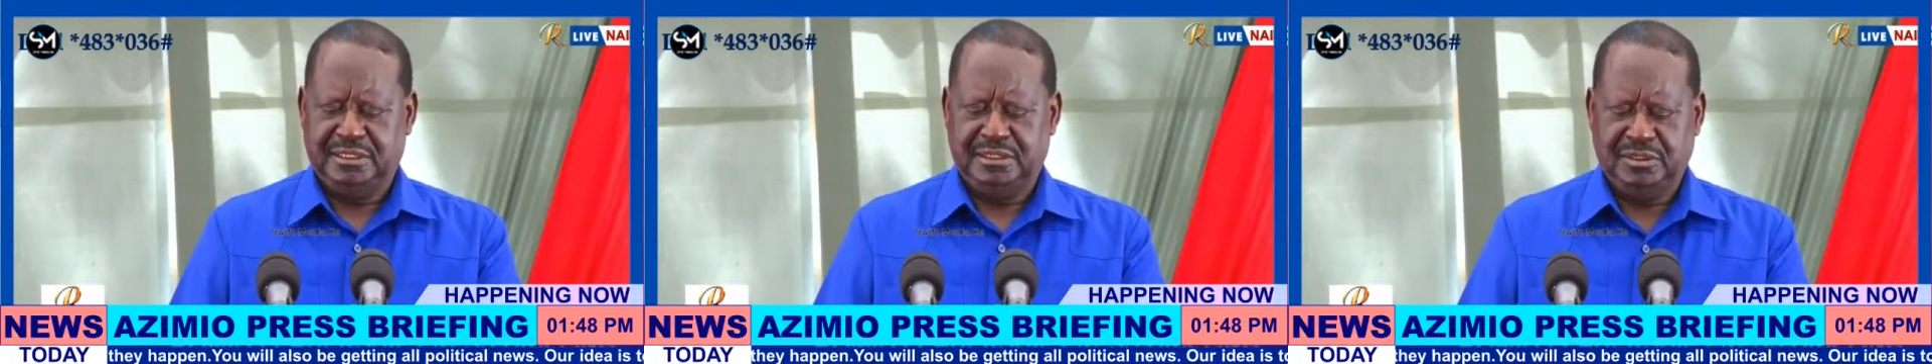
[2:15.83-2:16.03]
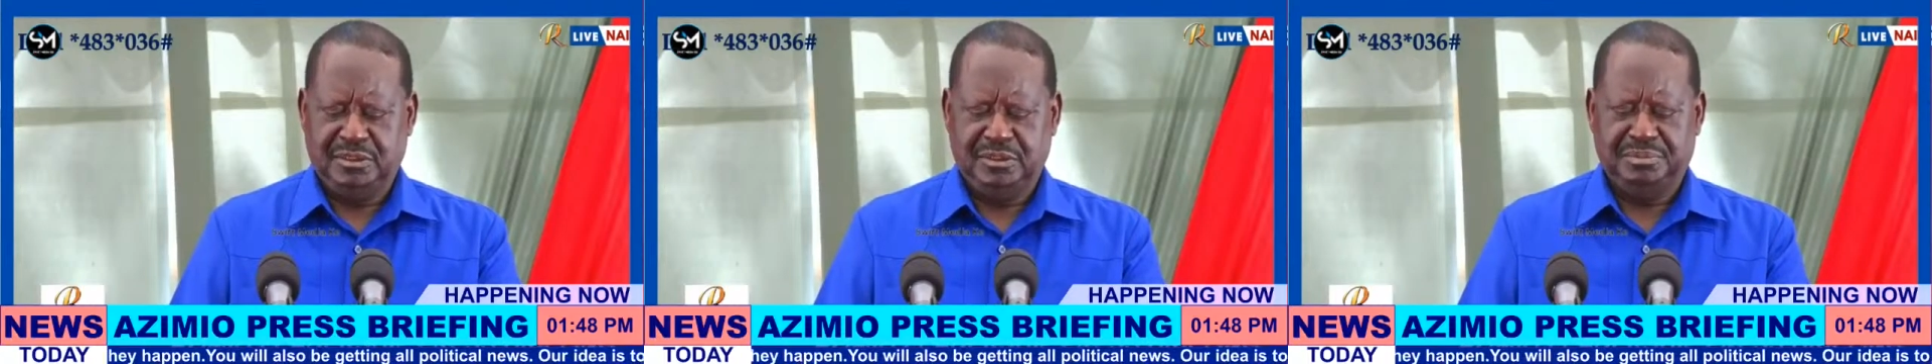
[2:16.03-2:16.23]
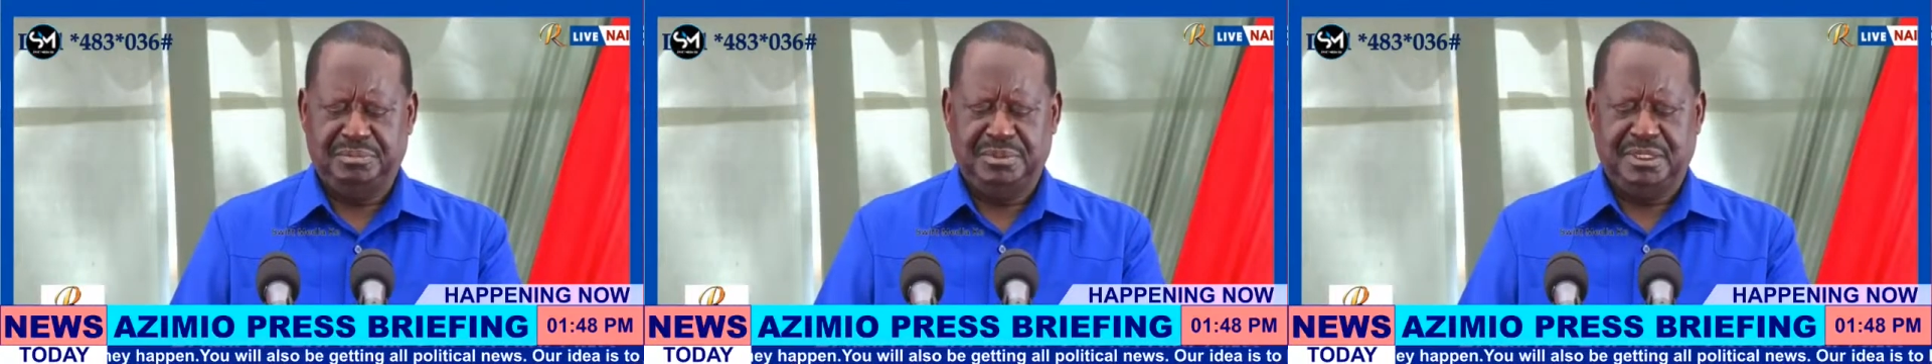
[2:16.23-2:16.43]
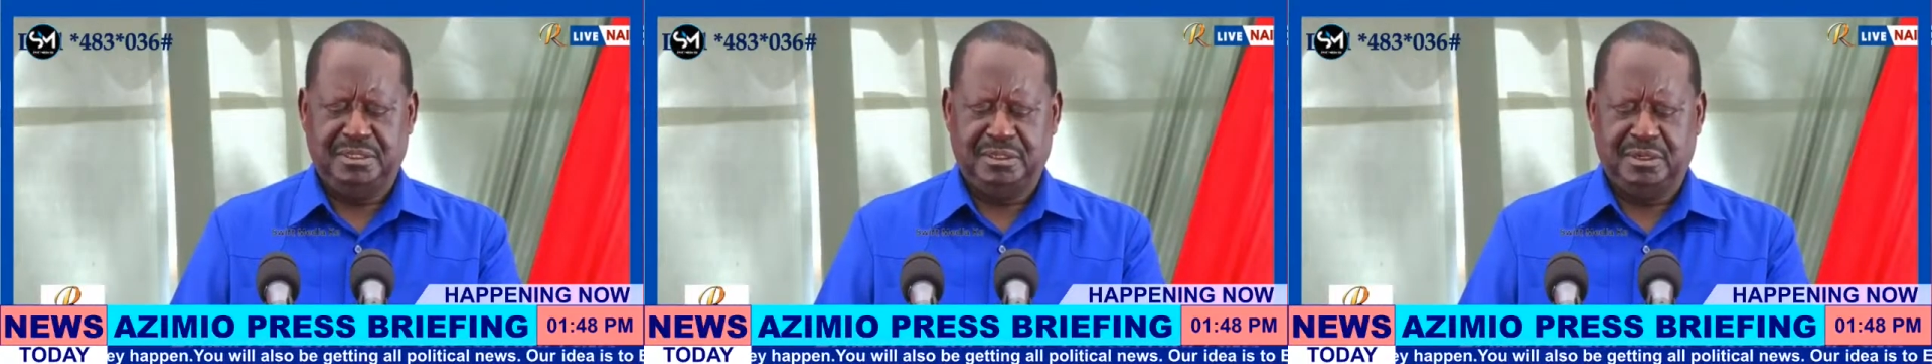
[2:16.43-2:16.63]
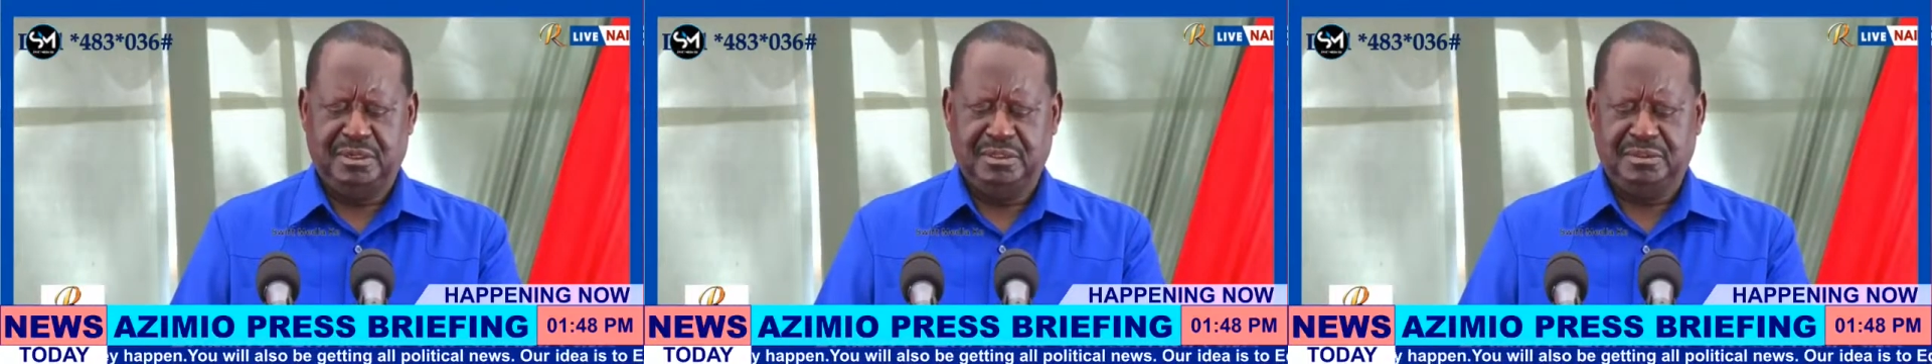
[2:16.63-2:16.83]
not
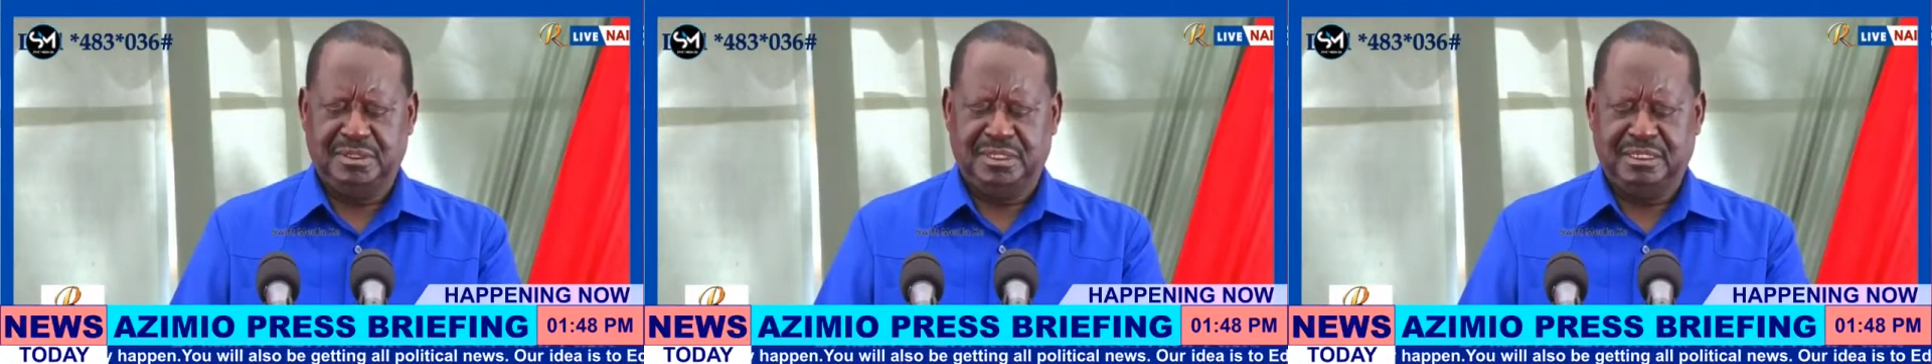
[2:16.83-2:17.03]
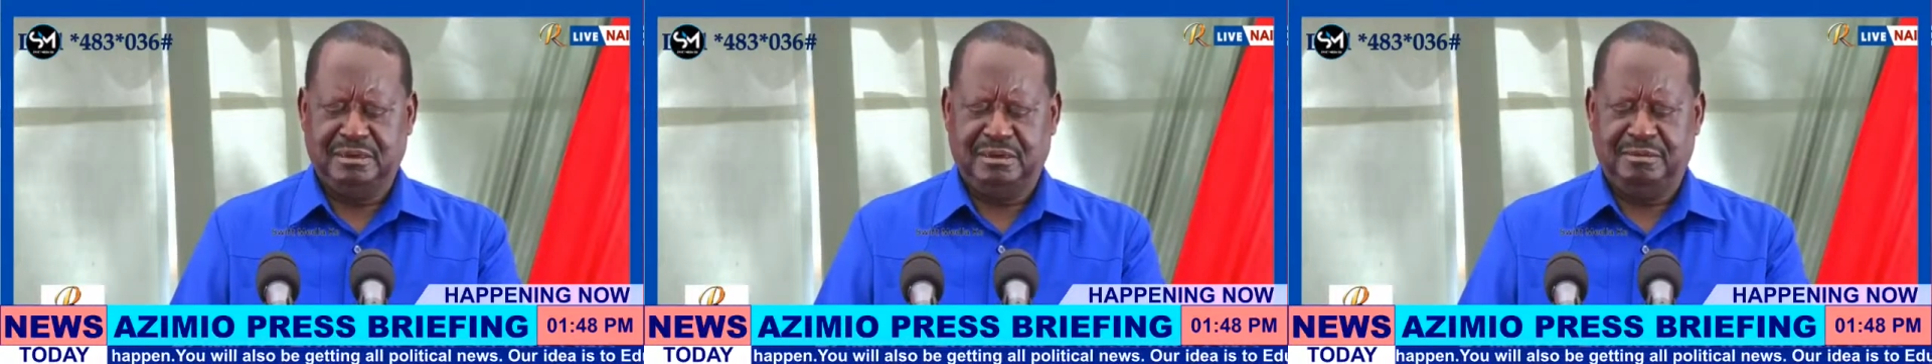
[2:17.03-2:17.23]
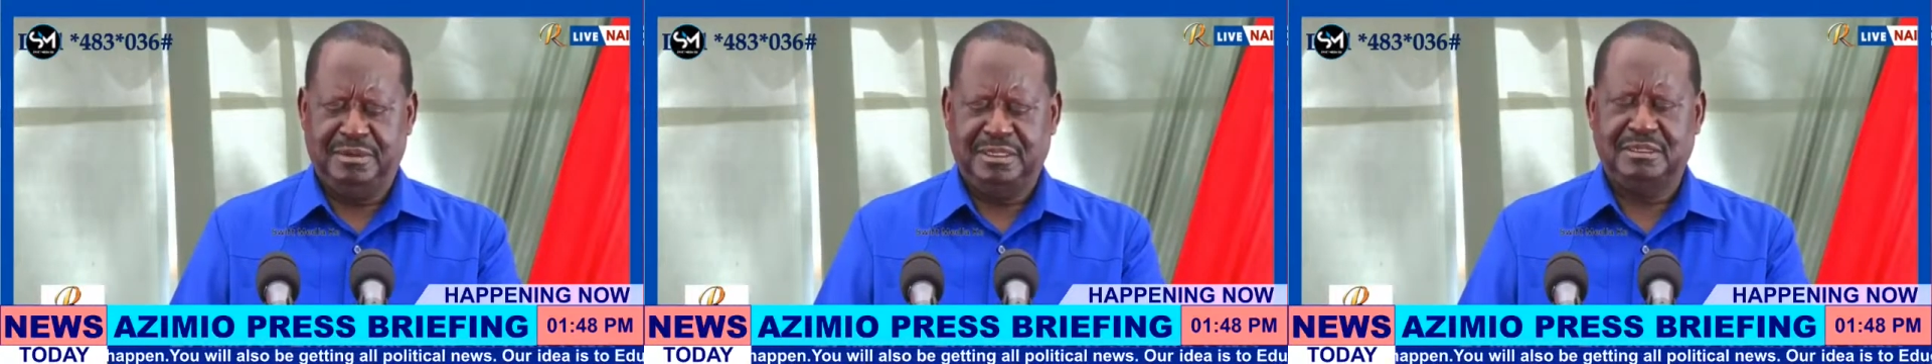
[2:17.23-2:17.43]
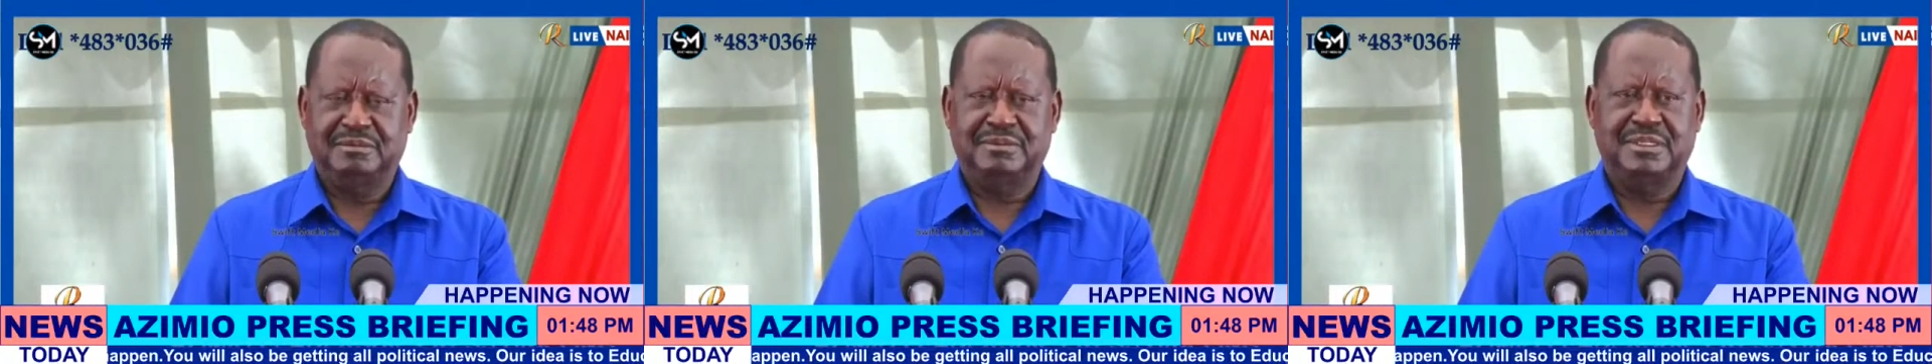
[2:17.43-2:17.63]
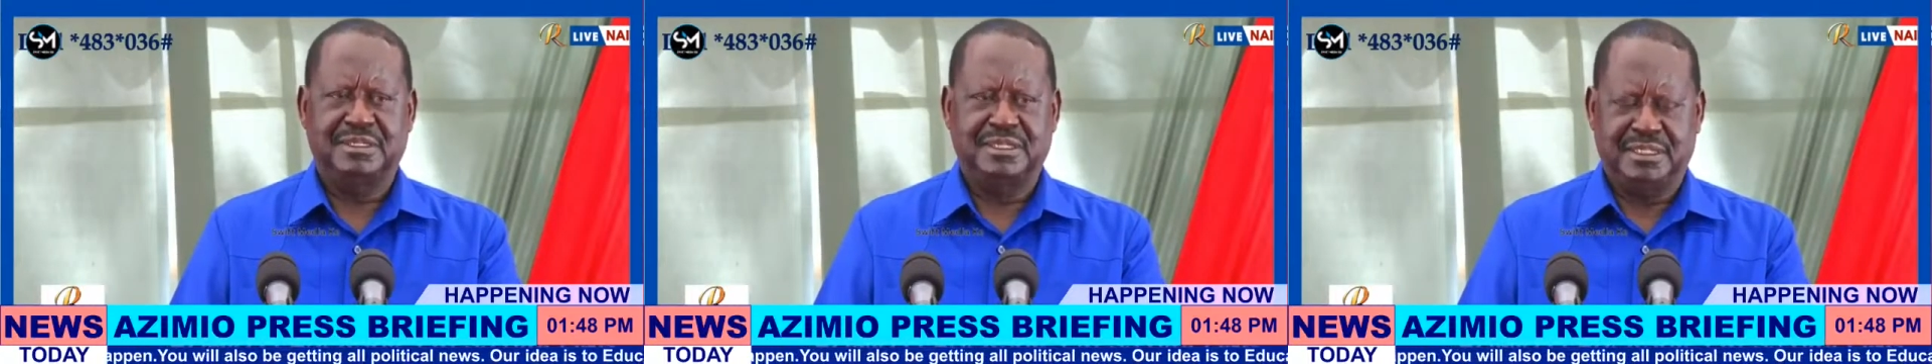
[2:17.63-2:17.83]
belong to the government
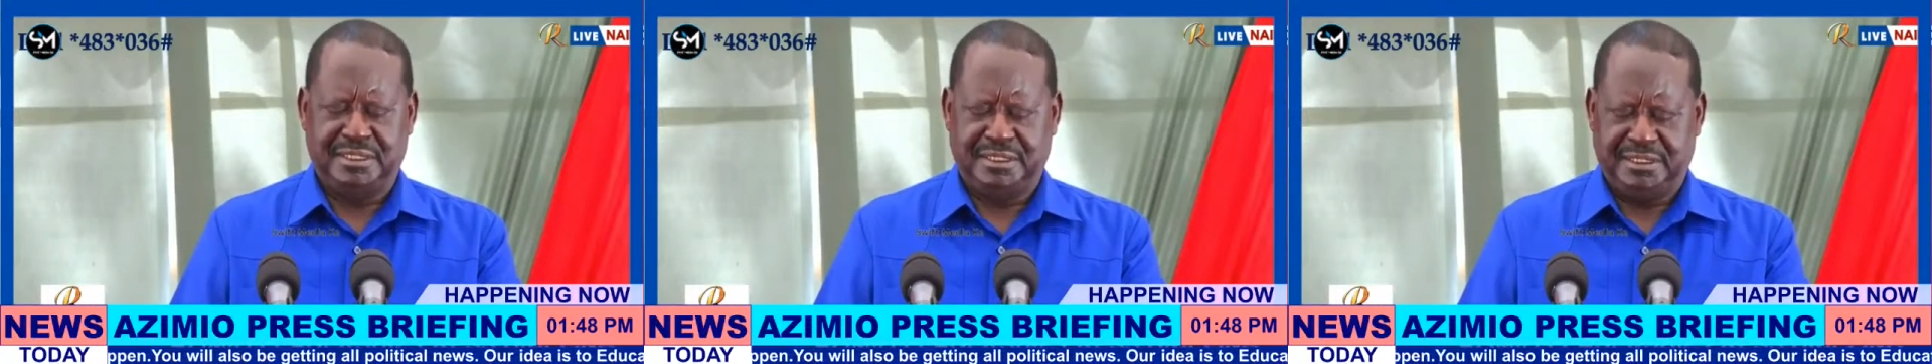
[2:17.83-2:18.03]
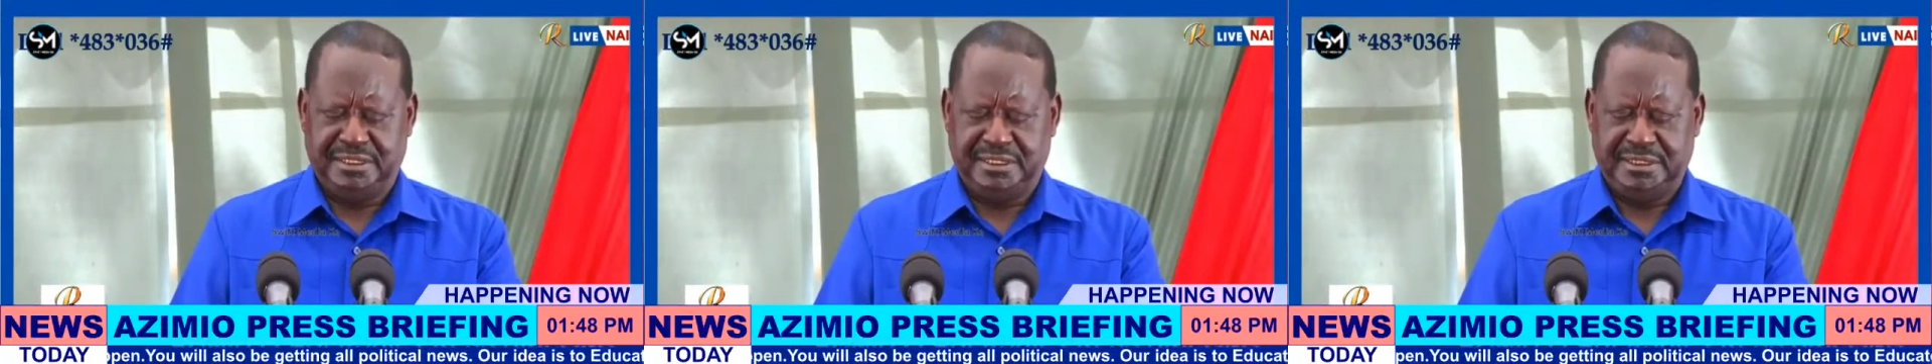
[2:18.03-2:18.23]
of the day.